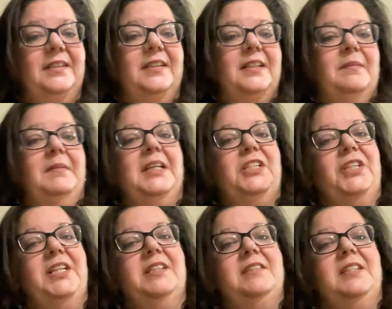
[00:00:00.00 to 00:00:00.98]
I'm glad you
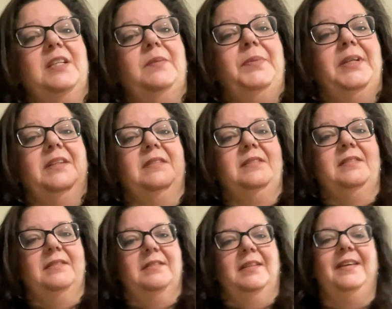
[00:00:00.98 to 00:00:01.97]
can't see it because
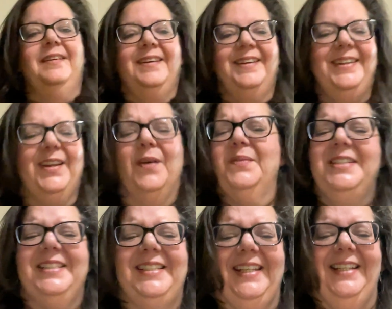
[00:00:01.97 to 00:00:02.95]
no, I'm
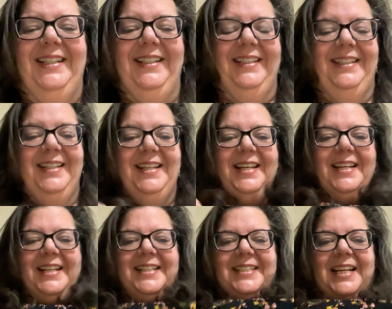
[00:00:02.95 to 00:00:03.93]
just kidding.
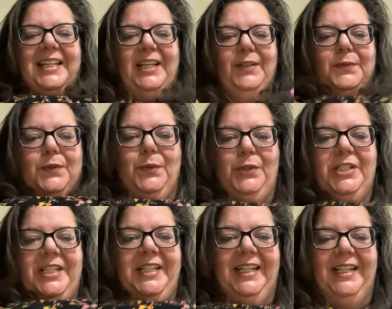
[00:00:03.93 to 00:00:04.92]
It's got like
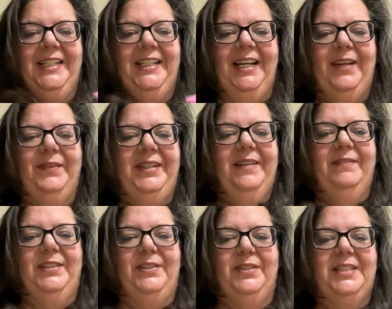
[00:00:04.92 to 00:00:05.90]
ruching on it. I would never do that.